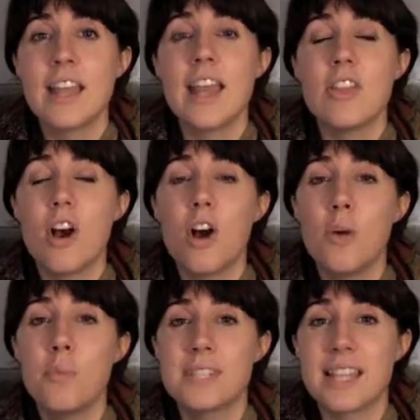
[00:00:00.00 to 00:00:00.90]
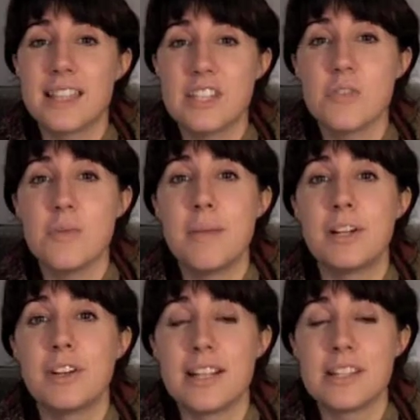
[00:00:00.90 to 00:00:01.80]
in the hopes that these new
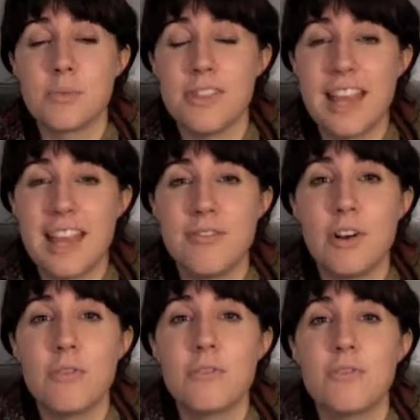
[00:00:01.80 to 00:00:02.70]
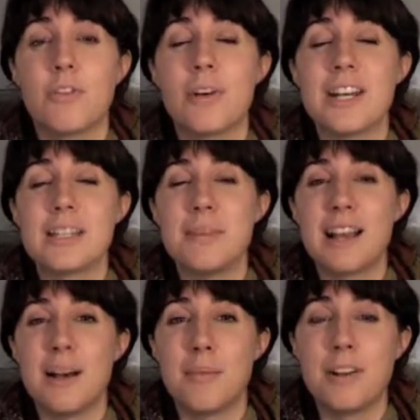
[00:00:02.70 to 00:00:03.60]
immigrants would then vote for it to become